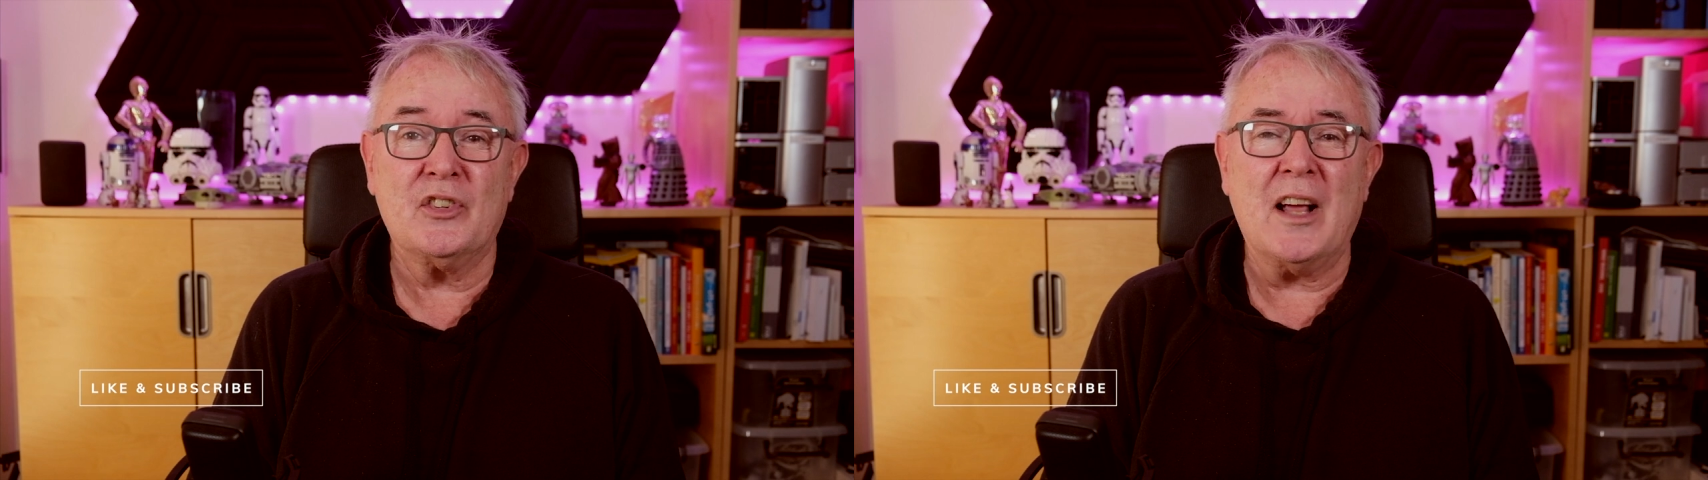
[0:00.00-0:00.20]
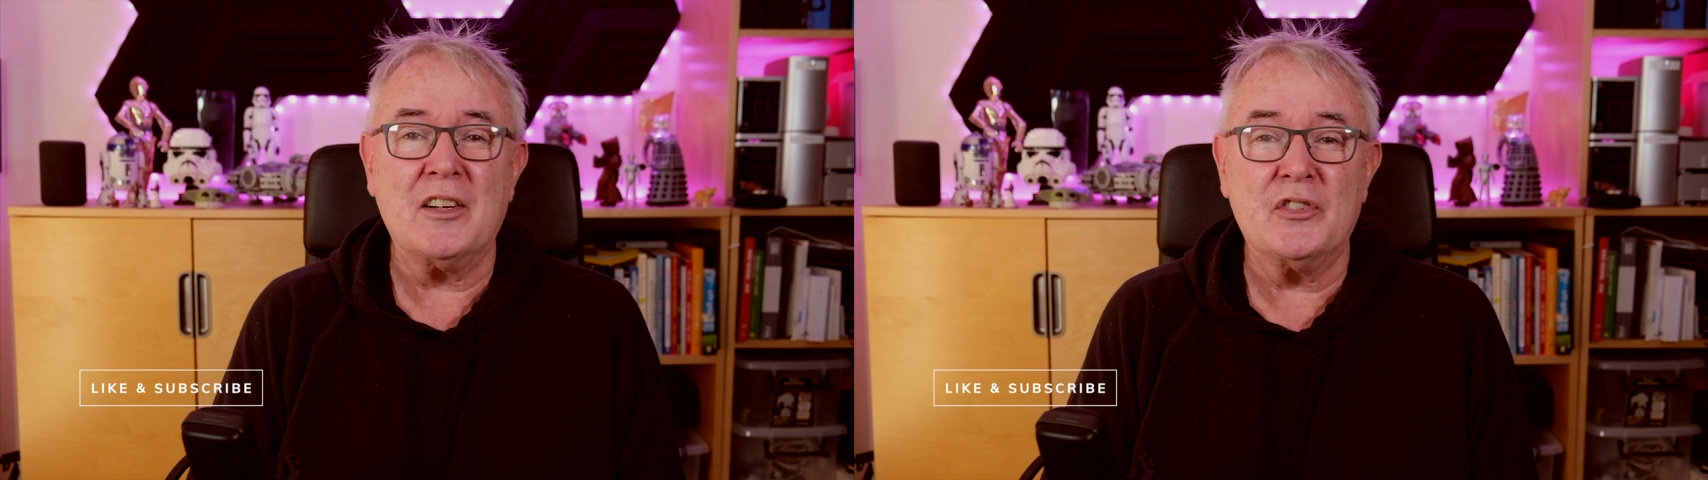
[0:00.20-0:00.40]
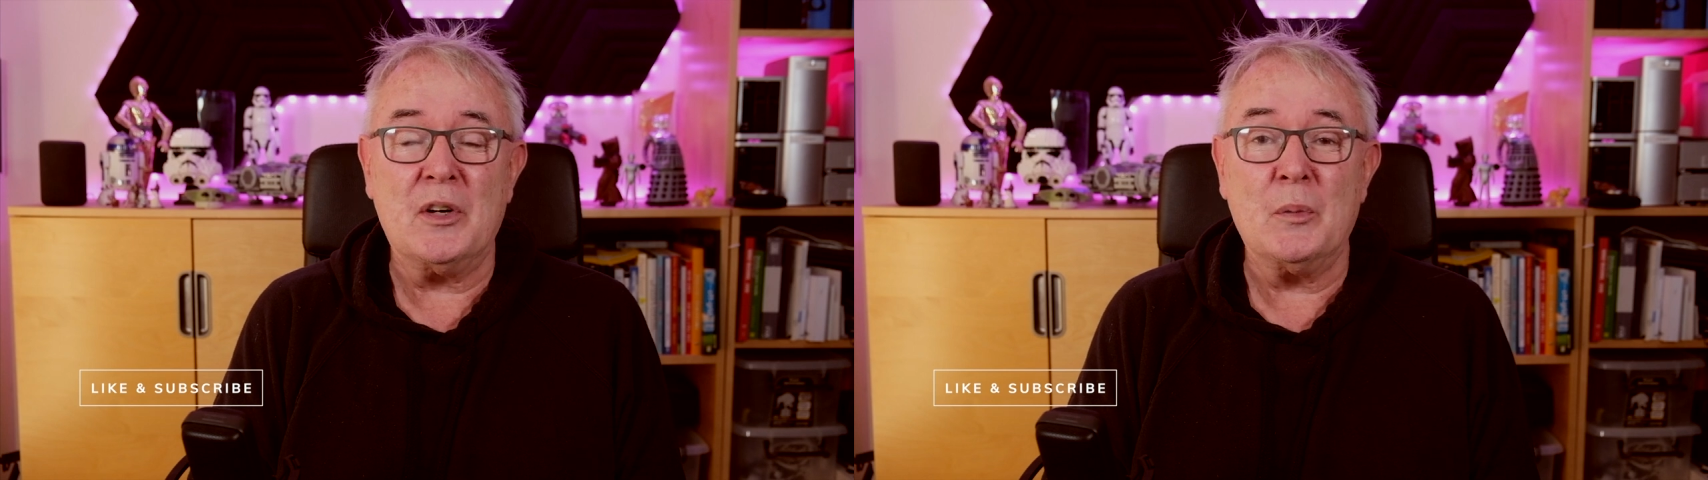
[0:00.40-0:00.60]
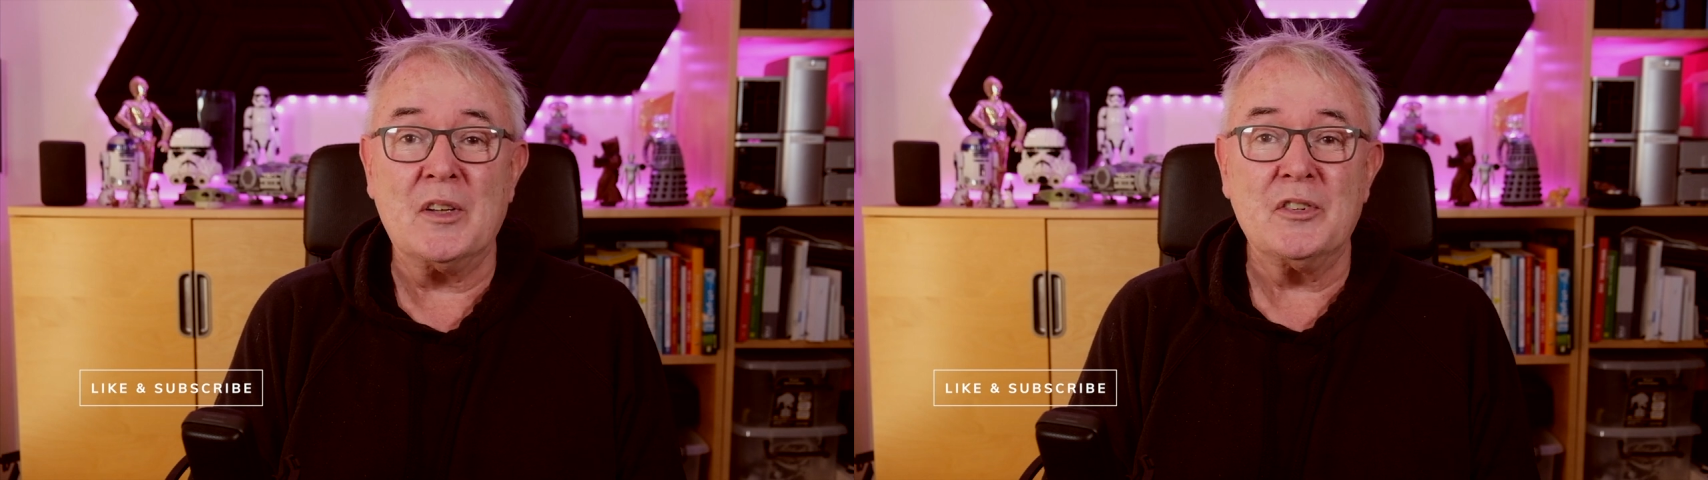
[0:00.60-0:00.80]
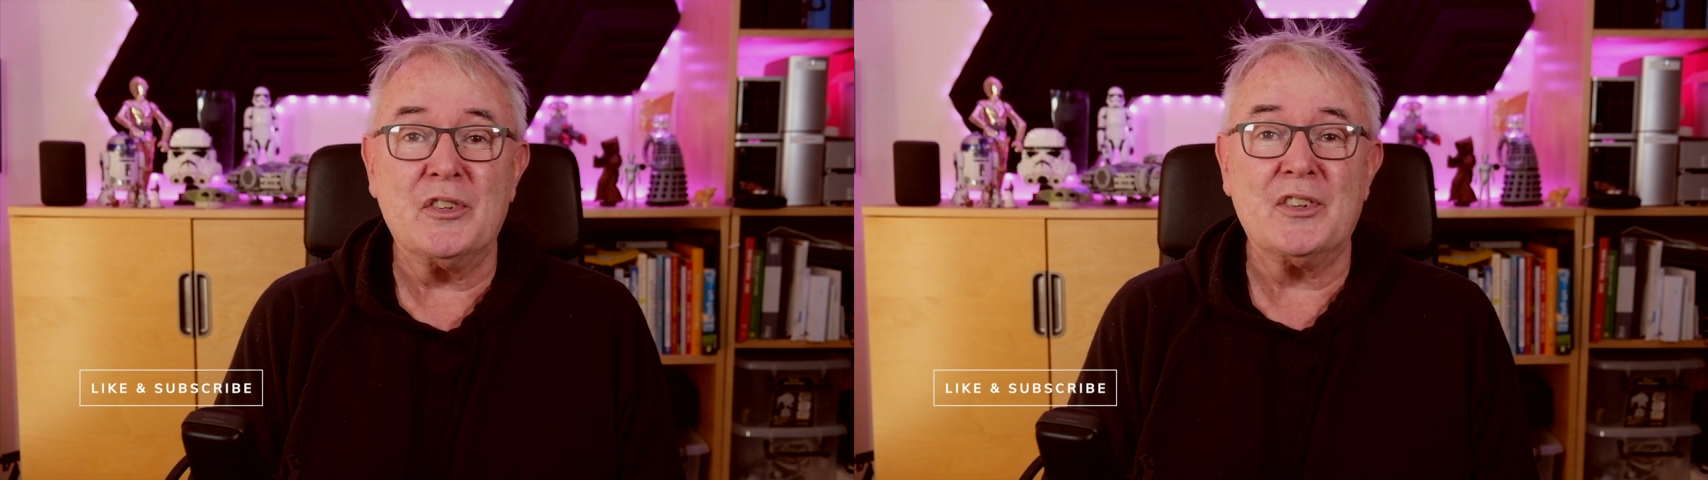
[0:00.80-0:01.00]
challenging
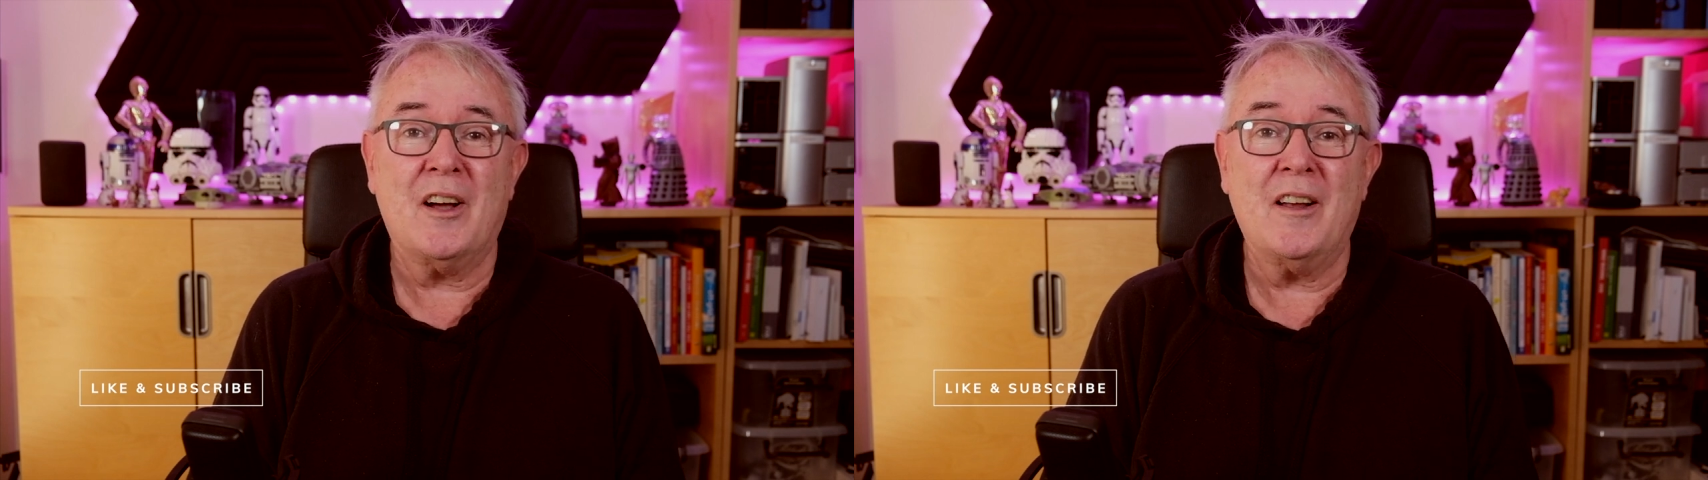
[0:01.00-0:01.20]
ones.